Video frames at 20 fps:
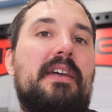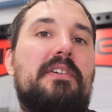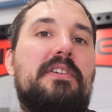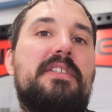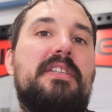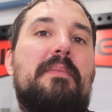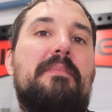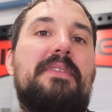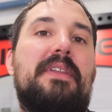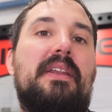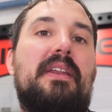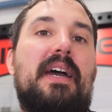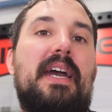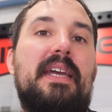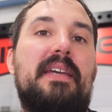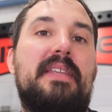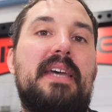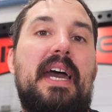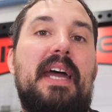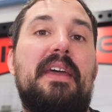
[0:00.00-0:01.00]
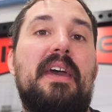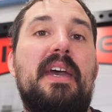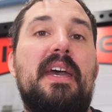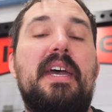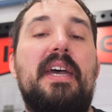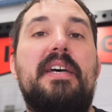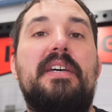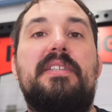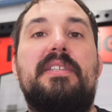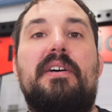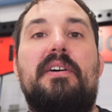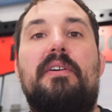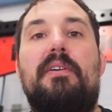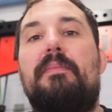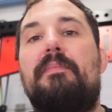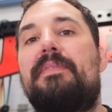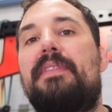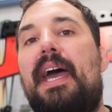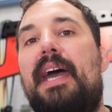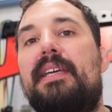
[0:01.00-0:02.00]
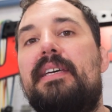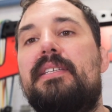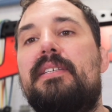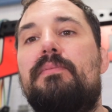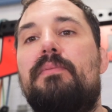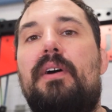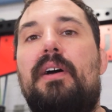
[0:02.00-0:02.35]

or something like that. So that is